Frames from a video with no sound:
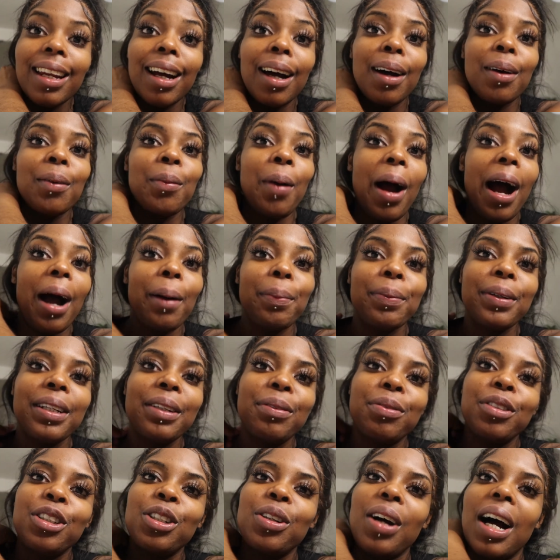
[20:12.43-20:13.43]
I'm happy
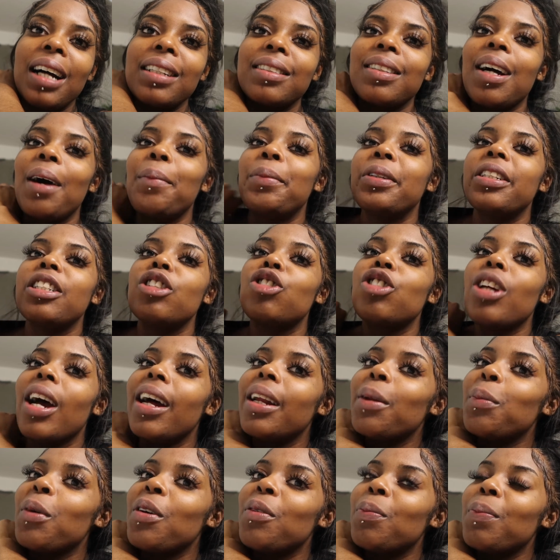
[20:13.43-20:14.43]
for you guys to come on this
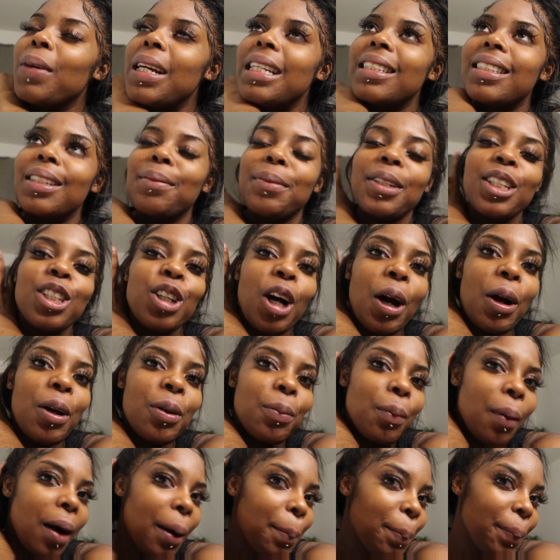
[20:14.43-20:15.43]
journey with me, see me grow
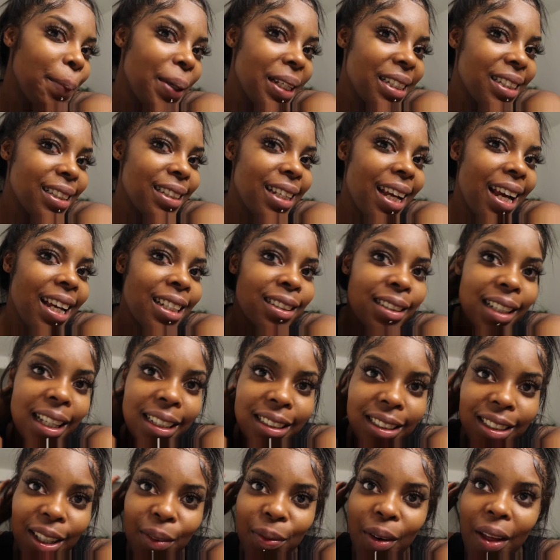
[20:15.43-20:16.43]
my business
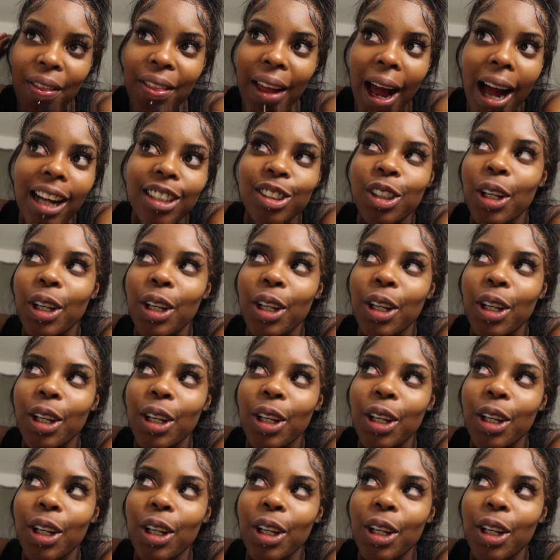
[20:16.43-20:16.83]
and stuff like that.